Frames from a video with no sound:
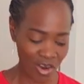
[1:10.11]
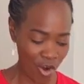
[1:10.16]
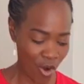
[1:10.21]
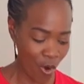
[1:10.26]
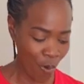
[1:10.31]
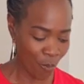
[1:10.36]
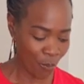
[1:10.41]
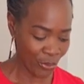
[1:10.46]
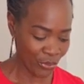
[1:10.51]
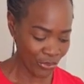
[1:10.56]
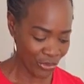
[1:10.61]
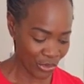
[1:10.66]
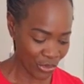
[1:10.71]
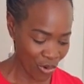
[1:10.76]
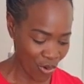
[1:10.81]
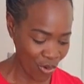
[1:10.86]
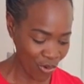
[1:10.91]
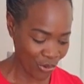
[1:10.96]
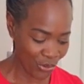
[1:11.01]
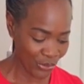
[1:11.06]
open the
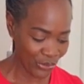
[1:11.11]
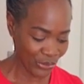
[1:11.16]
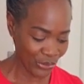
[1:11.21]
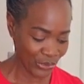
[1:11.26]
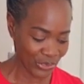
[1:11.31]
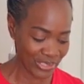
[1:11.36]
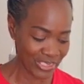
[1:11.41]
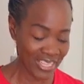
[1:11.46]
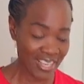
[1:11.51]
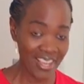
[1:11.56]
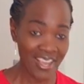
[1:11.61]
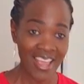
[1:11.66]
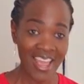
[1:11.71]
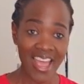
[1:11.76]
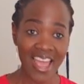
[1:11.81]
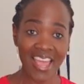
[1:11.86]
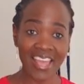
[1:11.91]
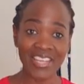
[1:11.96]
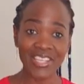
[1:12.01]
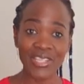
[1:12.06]
coconut
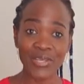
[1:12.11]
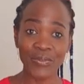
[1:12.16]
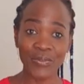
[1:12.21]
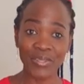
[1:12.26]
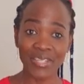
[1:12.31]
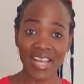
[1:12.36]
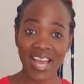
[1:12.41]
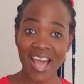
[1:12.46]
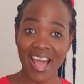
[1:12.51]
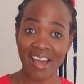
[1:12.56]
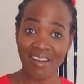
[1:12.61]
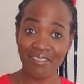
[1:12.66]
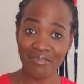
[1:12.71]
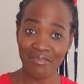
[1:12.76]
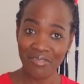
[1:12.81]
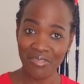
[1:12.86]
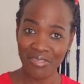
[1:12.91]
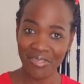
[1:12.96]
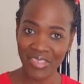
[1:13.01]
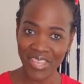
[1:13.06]
and you would have
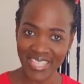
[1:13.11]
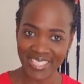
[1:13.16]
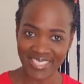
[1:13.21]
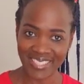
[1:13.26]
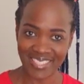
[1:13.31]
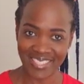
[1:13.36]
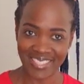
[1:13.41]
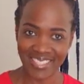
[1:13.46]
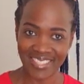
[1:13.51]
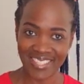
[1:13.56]
this.